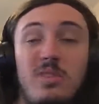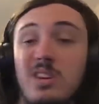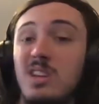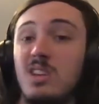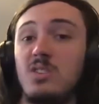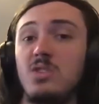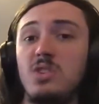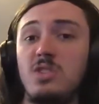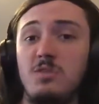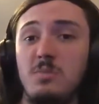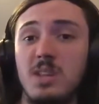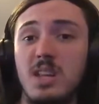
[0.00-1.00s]
What can you
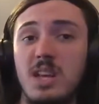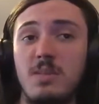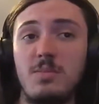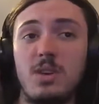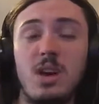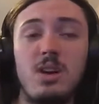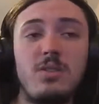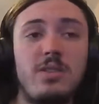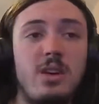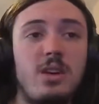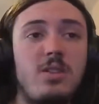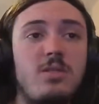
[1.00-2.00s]
do but let him go,
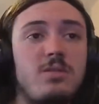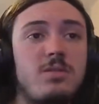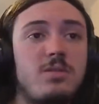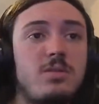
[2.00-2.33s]
though?